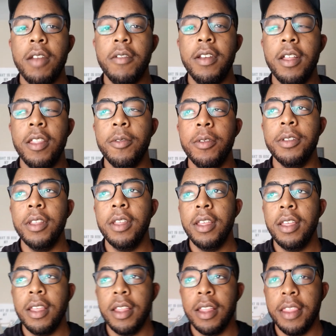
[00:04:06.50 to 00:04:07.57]
of another one.
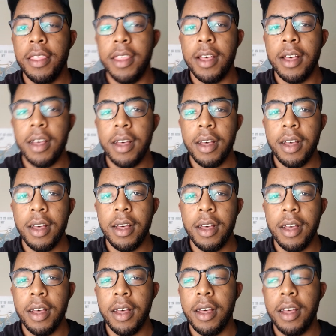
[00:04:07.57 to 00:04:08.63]

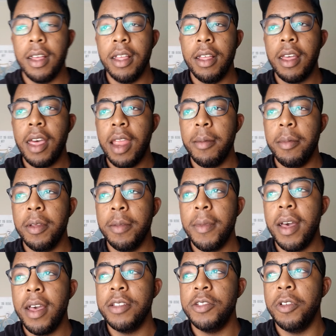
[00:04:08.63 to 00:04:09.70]
The Hybrid
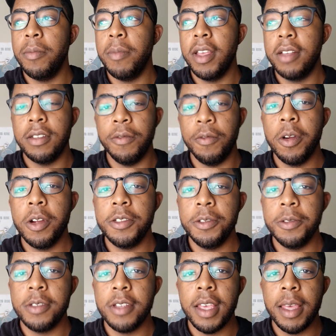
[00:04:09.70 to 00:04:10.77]
Minds remix of Words You
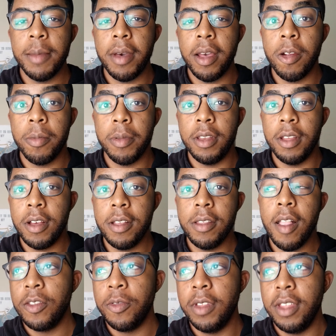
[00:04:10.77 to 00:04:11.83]
Say by Urban Dawn.
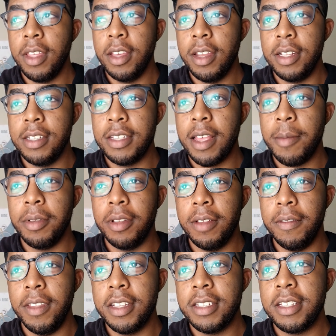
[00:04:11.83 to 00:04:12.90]
It's a really good example
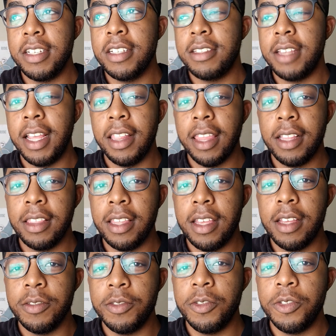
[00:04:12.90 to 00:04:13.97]
of this. They just take like
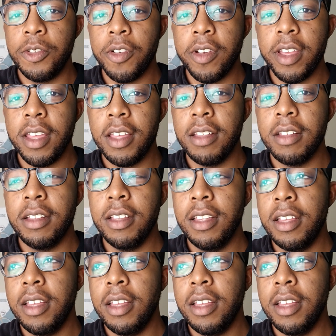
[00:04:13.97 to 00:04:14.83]
that string